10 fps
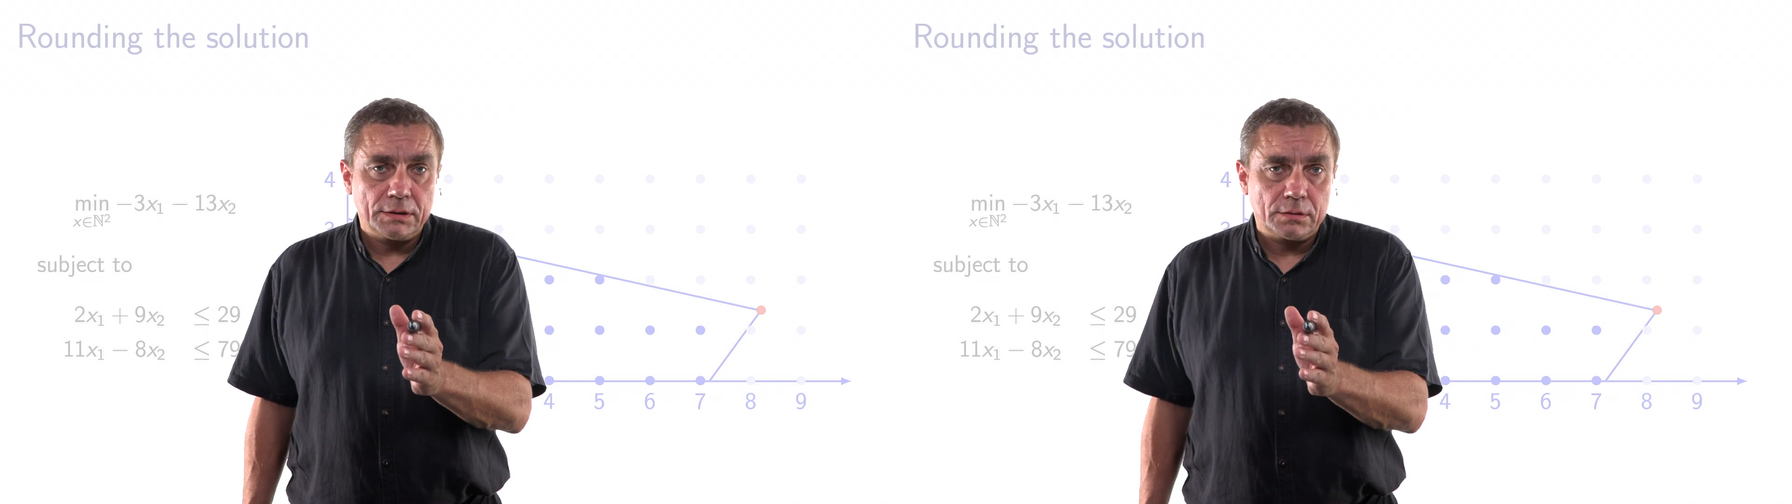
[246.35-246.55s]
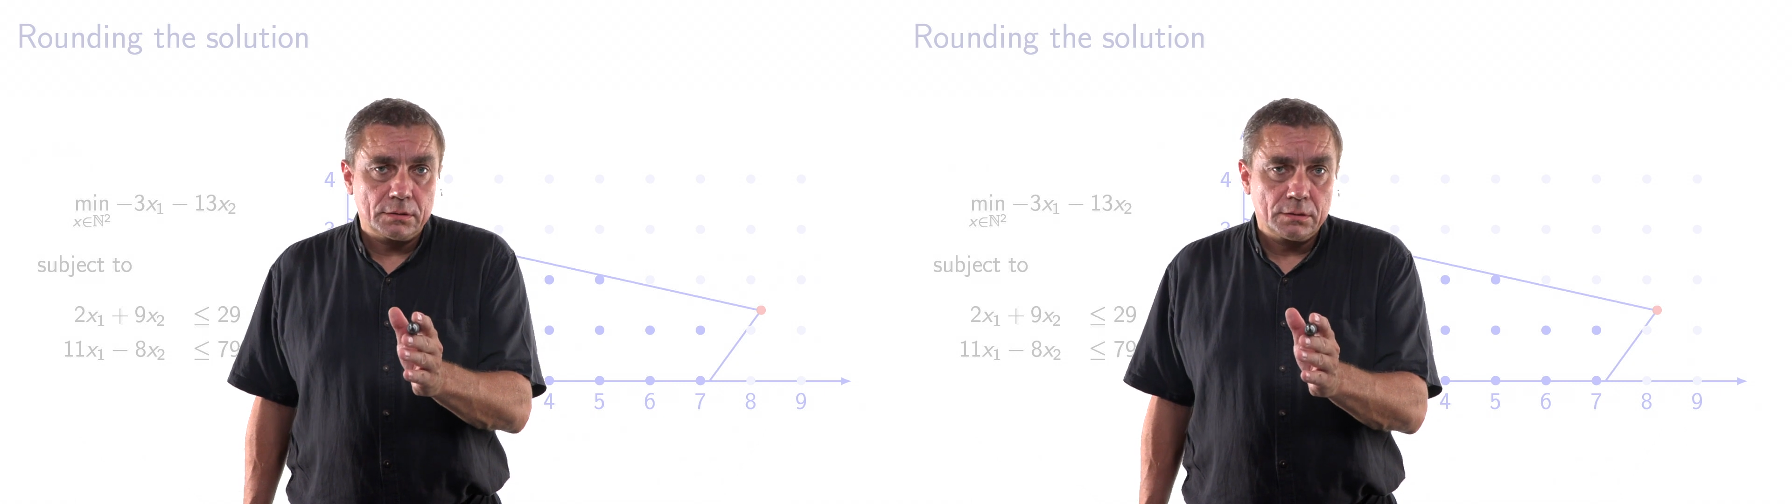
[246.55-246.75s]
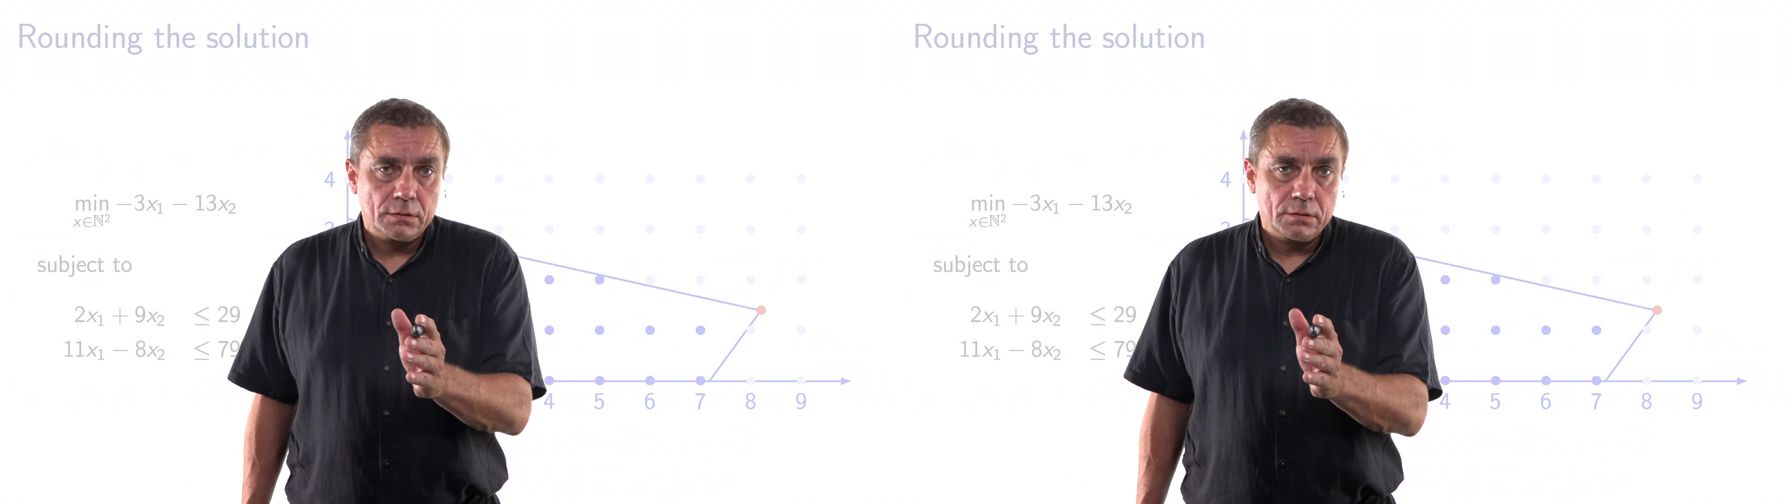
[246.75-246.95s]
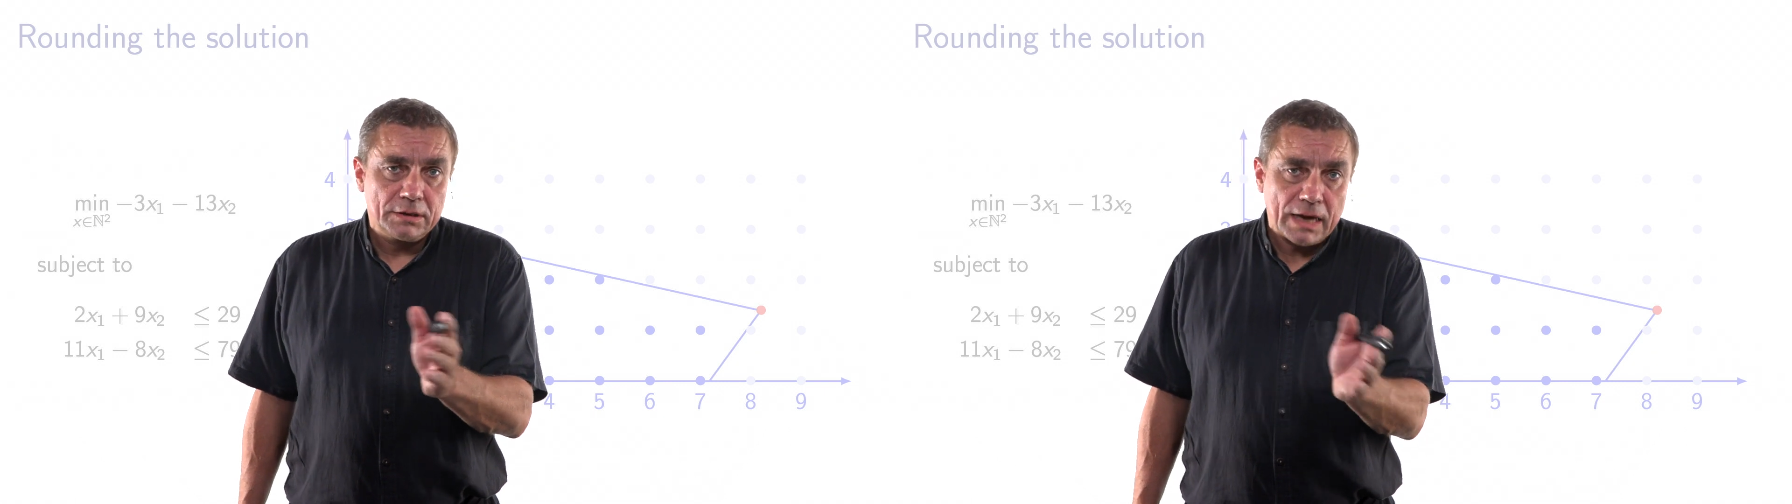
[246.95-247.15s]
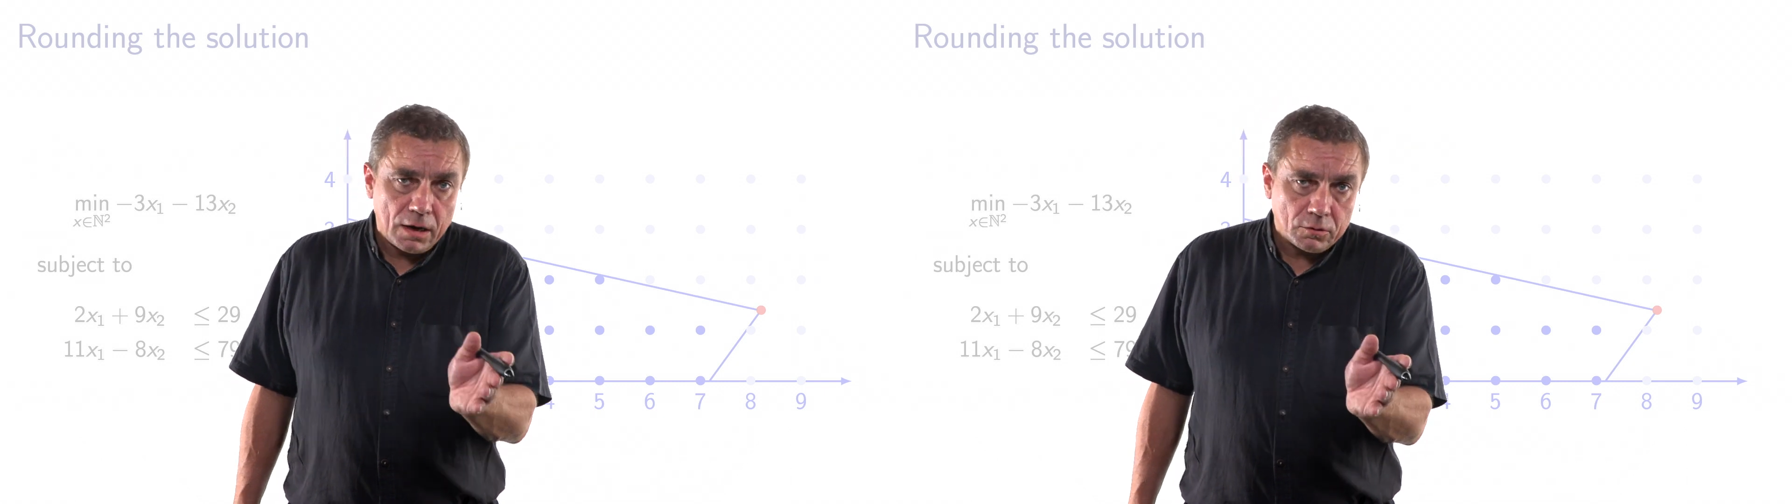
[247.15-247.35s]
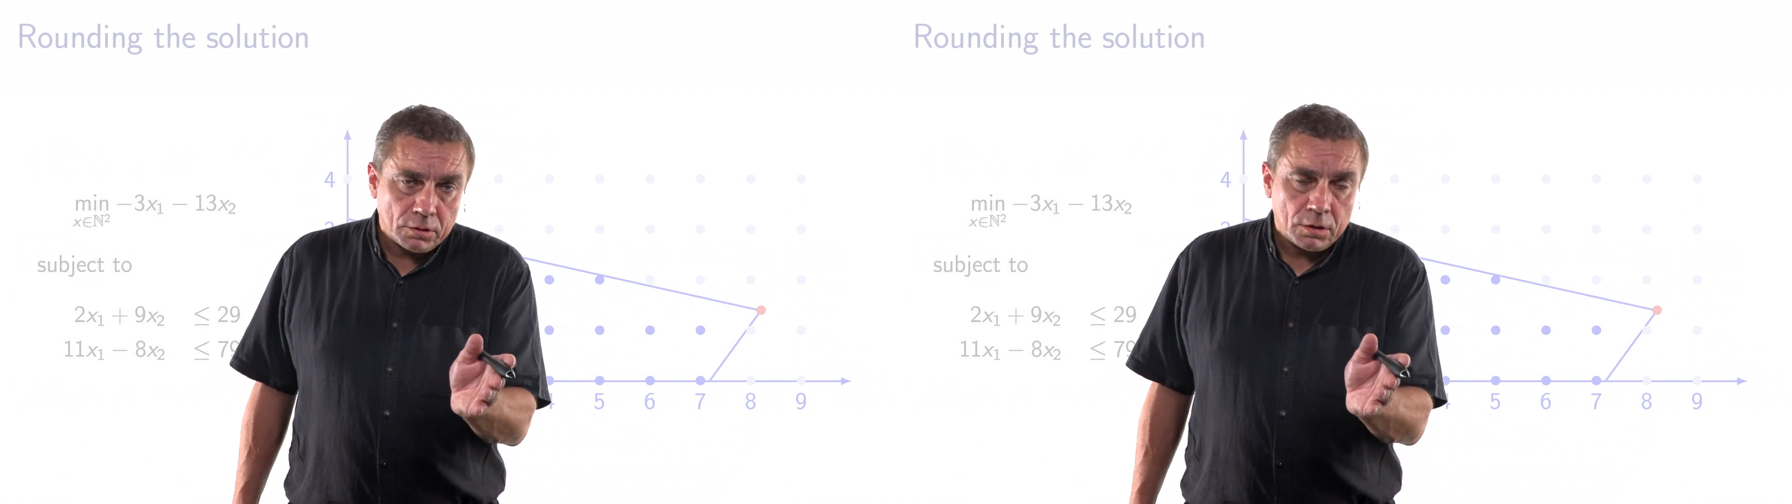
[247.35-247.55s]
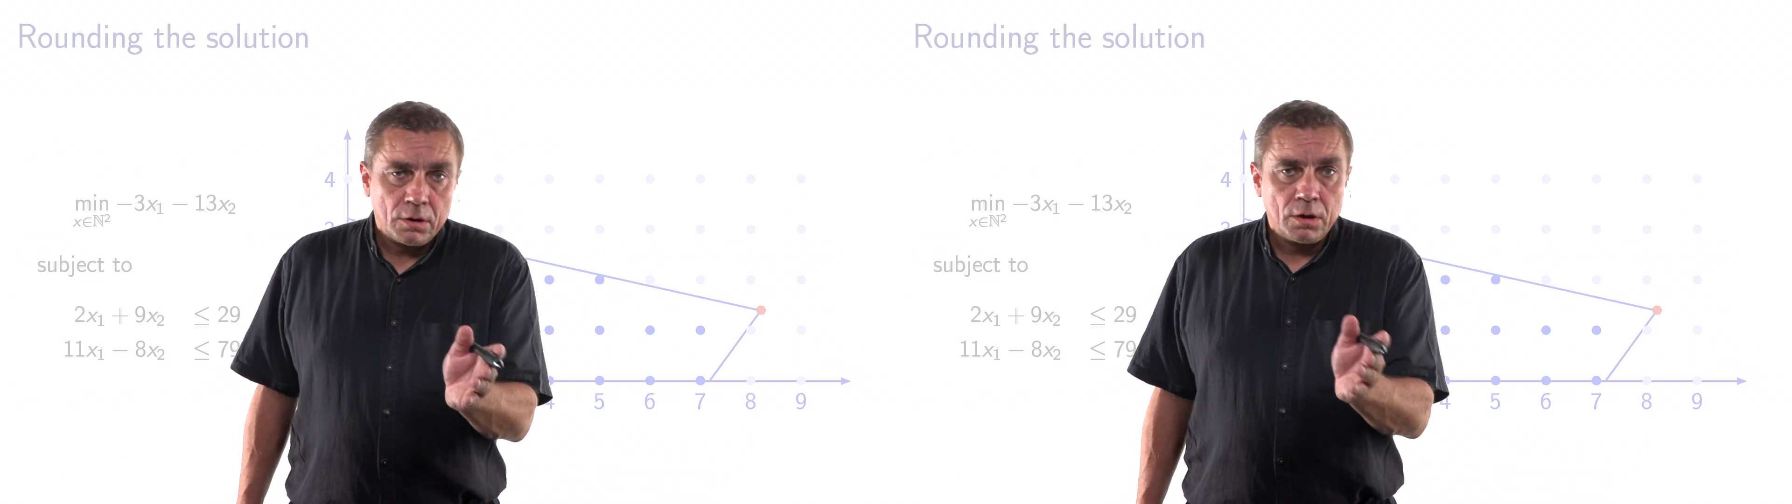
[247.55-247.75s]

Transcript: it down